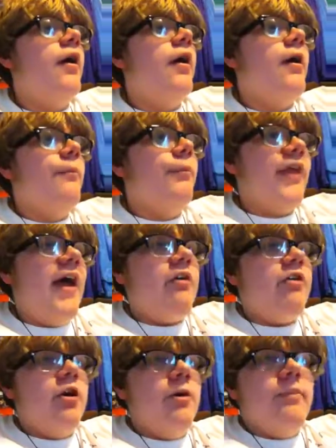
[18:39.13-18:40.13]
But that
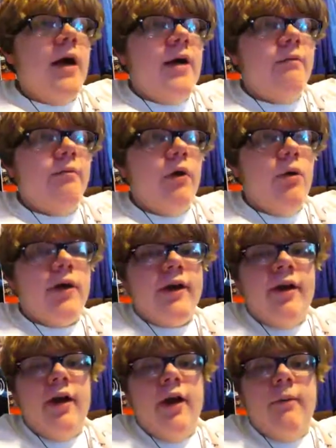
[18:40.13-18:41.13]
group got broken
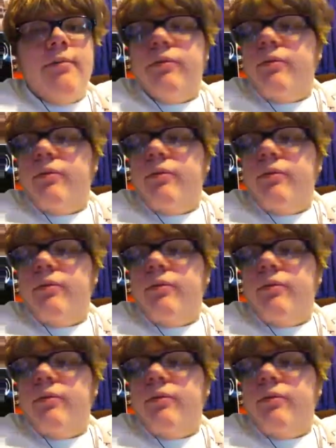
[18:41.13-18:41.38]
up,